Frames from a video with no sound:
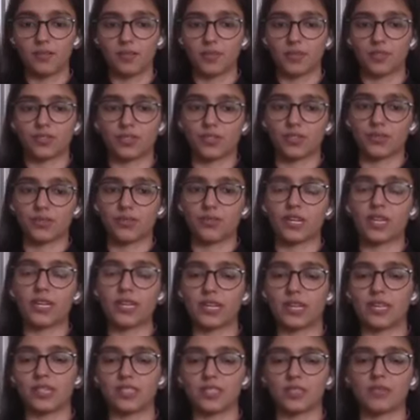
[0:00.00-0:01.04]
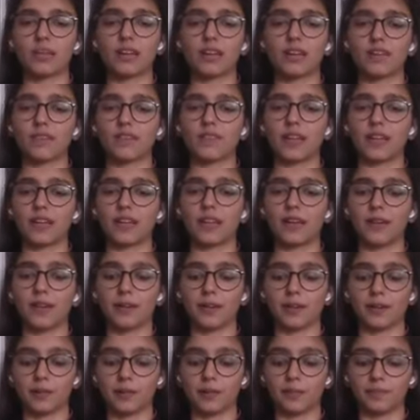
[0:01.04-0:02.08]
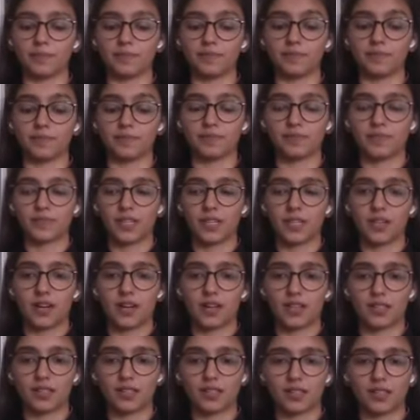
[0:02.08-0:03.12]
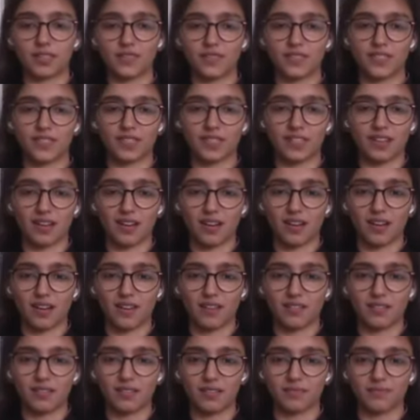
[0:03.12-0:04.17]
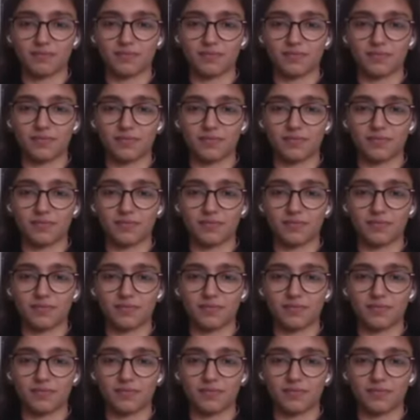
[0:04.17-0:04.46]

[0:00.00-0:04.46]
because your cookie tends to get very, atta gives, uh,